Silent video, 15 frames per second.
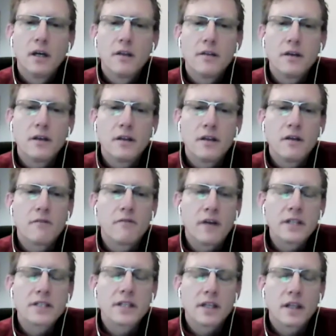the
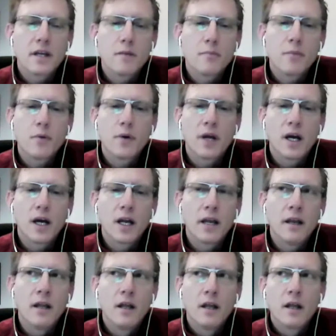events that they put
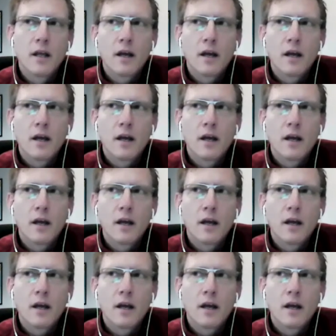on